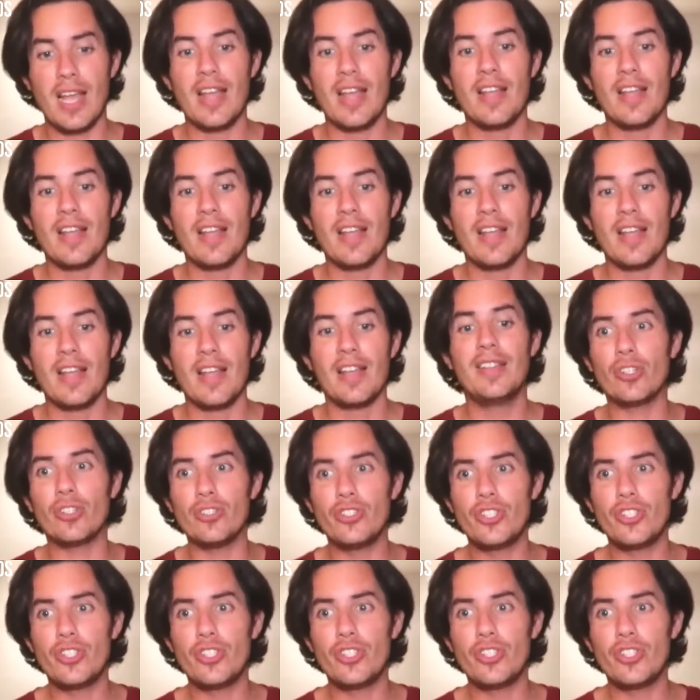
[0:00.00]
the
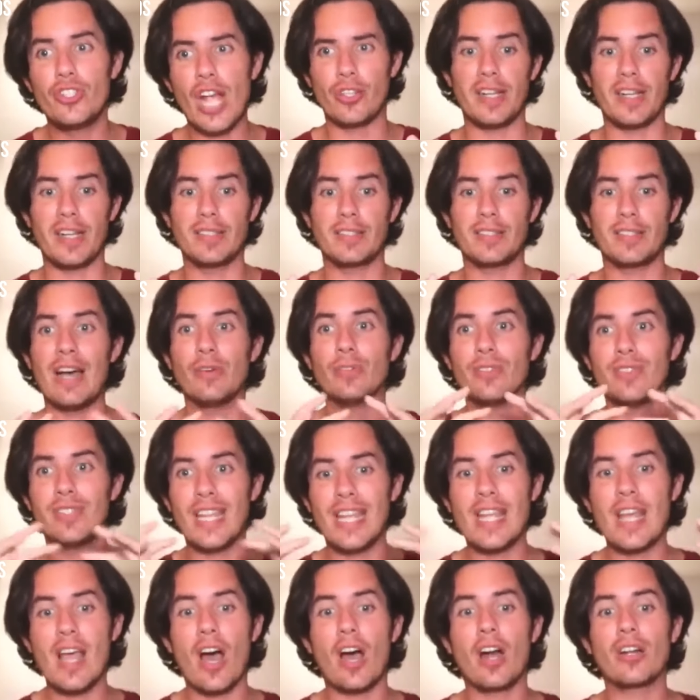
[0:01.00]
conjunction of things, how
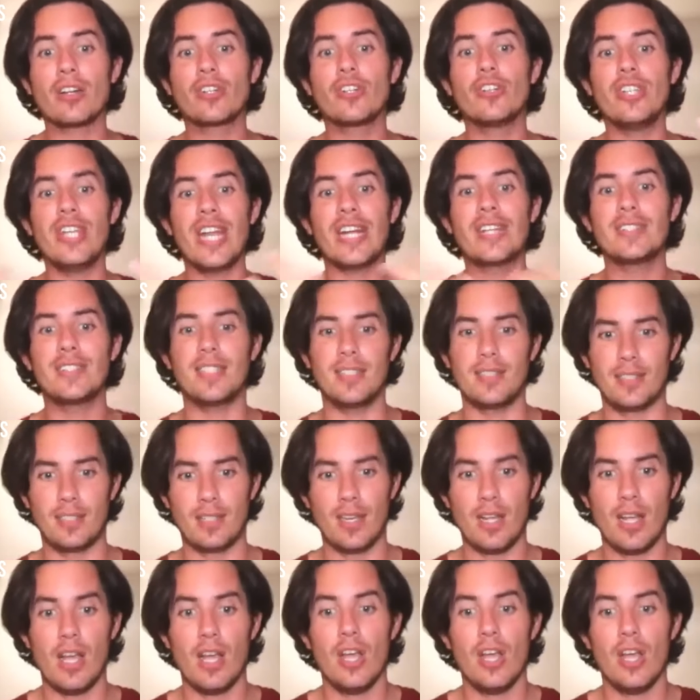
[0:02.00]
they are connected.